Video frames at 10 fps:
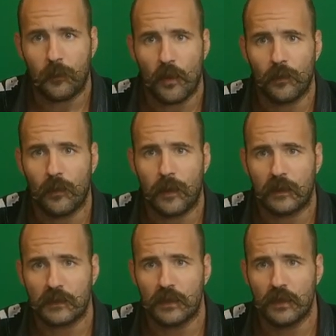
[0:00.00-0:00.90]
purple
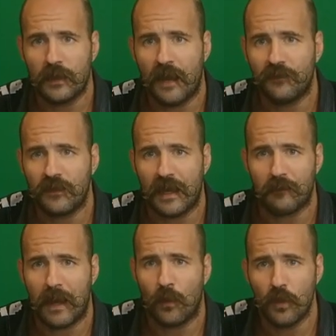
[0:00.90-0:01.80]
belt, so you don't have to take
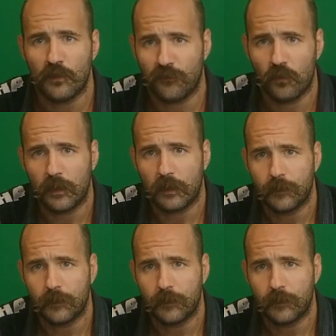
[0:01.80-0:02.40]
my word for it.